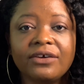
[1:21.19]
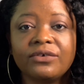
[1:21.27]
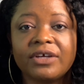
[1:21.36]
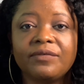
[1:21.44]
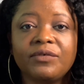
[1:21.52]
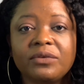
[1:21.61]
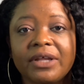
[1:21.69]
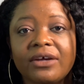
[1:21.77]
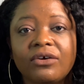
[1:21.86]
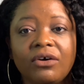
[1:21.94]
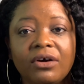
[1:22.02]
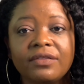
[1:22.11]
It'll give you like
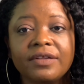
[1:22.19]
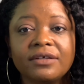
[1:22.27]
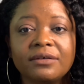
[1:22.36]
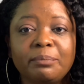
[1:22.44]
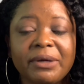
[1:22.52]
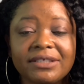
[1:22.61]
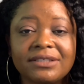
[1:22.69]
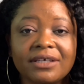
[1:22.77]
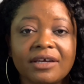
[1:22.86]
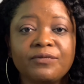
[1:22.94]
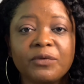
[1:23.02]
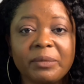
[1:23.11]
all the basic
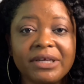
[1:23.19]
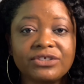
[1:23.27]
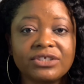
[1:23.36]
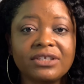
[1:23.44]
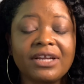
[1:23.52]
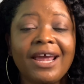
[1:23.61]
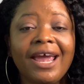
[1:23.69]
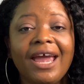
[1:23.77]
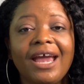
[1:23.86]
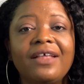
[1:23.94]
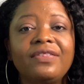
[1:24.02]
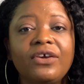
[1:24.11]
information,
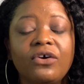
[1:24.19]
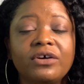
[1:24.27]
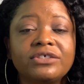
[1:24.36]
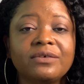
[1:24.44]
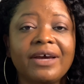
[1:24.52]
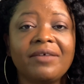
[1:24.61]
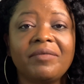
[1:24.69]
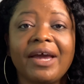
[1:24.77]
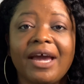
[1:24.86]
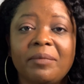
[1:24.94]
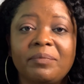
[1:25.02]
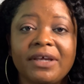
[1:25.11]
and they also have an
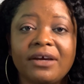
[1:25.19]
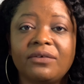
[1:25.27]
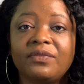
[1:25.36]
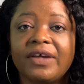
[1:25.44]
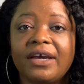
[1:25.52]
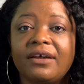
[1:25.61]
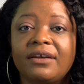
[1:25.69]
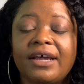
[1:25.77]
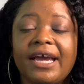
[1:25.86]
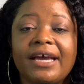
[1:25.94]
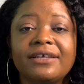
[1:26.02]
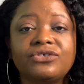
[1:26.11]
app now that
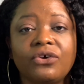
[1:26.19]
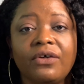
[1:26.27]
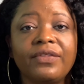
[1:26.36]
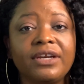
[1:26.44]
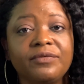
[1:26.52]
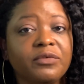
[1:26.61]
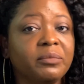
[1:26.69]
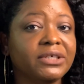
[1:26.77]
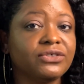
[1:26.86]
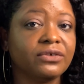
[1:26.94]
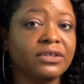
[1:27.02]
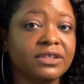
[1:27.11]
has all that
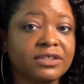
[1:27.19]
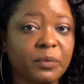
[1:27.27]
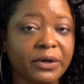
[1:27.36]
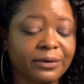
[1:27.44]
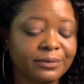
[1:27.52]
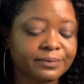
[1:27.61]
information on it as well.